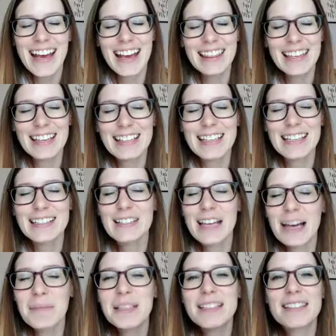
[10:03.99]
And like I said,
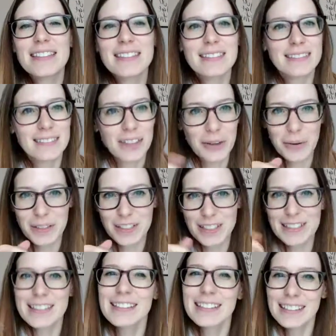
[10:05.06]
comments, or
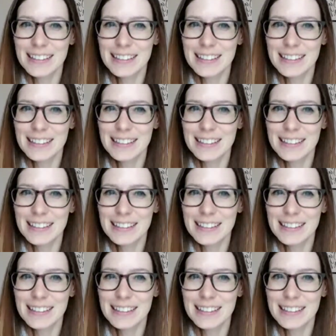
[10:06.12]
questions,